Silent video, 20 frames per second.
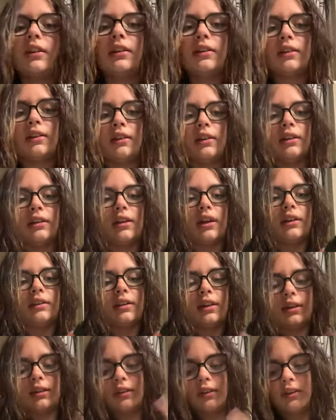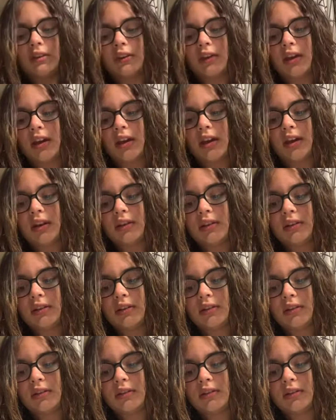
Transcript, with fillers: Then I take this again,